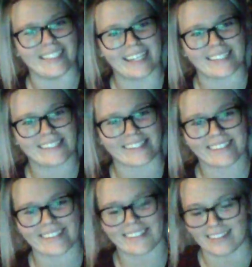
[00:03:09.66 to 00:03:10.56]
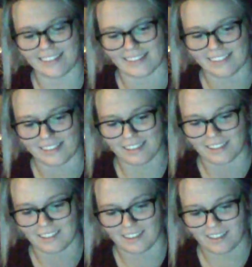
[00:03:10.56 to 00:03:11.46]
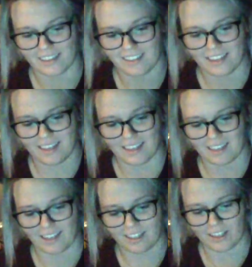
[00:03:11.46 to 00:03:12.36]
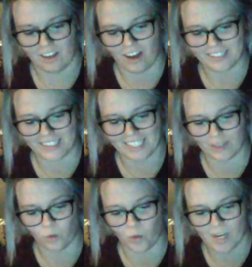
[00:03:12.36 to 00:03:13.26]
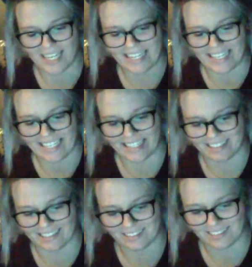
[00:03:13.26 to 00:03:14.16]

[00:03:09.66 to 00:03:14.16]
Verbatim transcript: Yes, this is the content we need.